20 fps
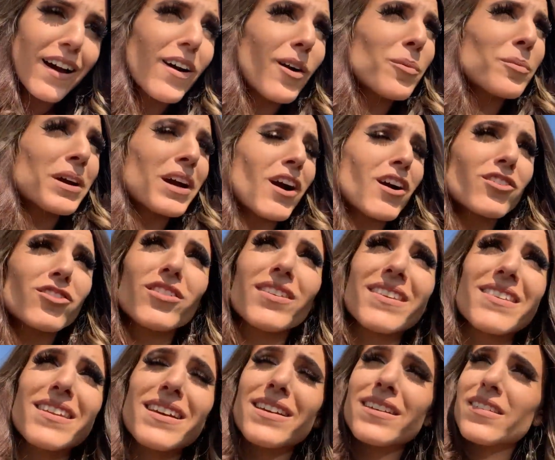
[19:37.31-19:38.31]
Oh my gosh,
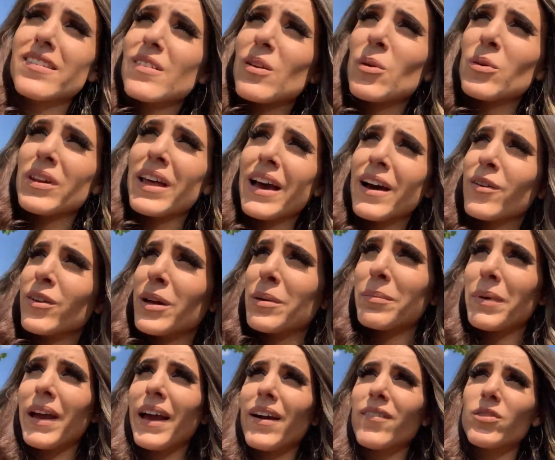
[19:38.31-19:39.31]
this thing is so loud, I
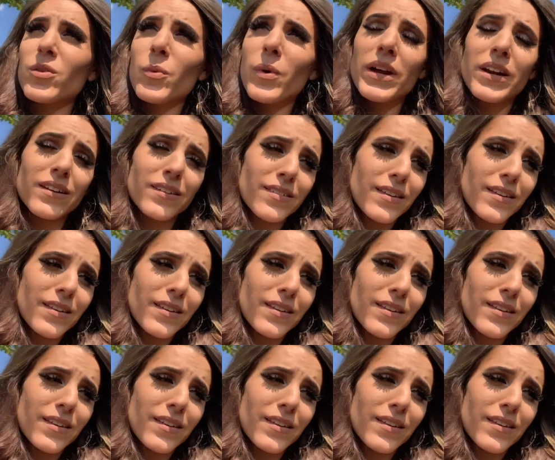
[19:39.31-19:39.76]
might have to wait a